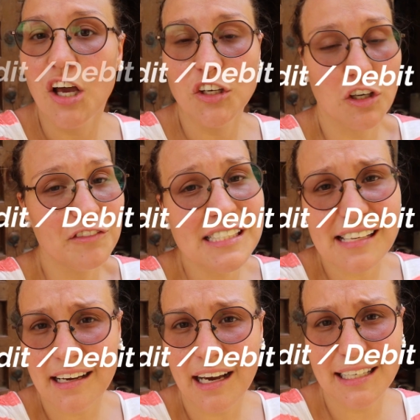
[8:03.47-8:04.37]
your
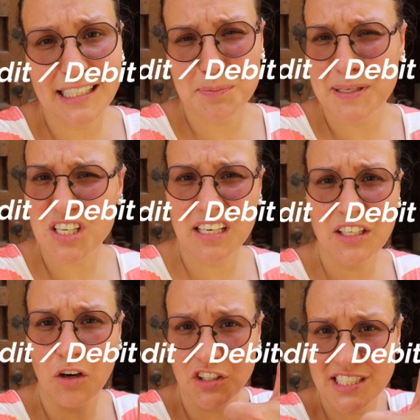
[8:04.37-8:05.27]
Visa card, especially
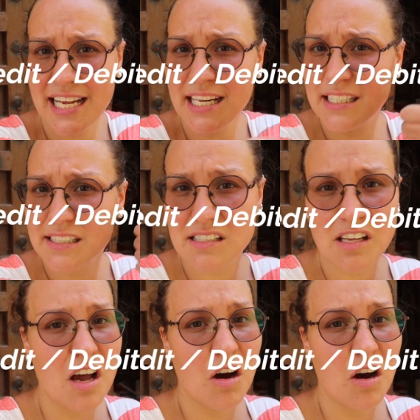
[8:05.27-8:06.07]
your hotels